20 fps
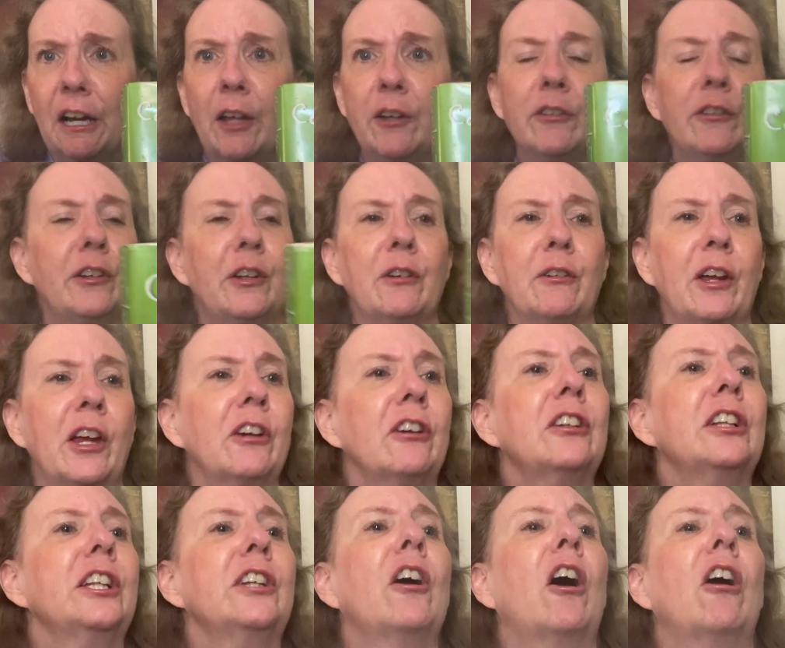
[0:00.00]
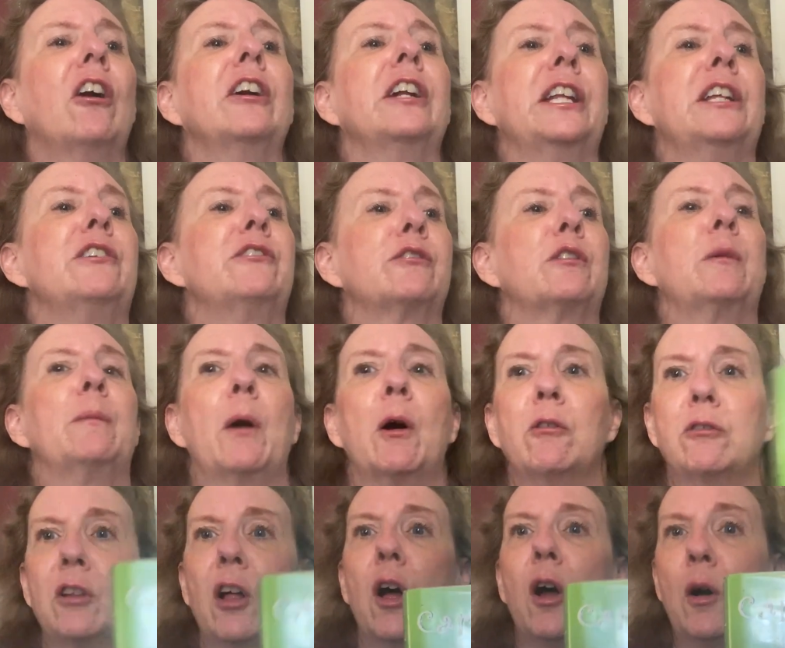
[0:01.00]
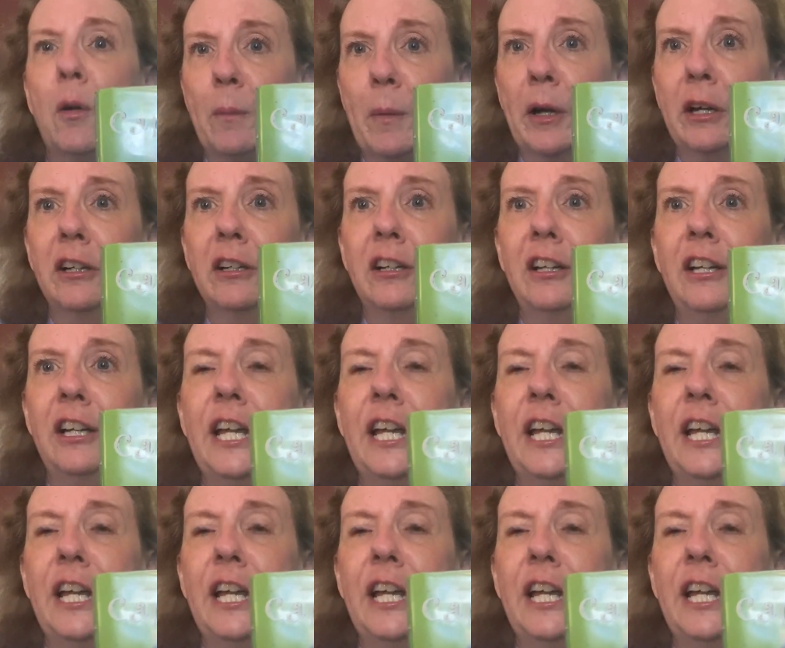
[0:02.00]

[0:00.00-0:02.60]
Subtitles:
I don't know. Carolyn Hart is from Oklahoma,